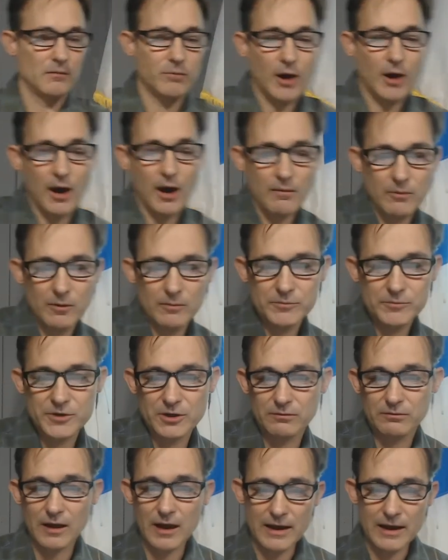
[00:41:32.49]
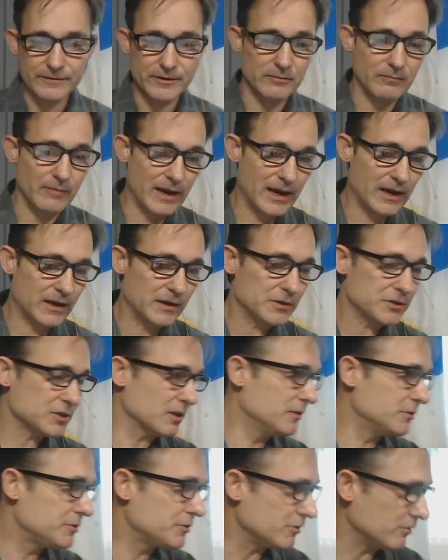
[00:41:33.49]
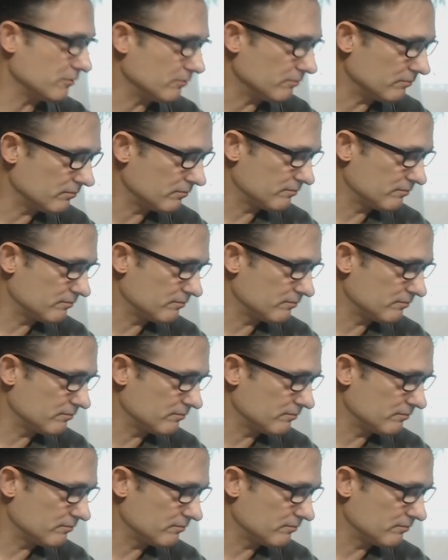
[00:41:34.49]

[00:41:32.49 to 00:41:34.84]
Problems of life demand a solution,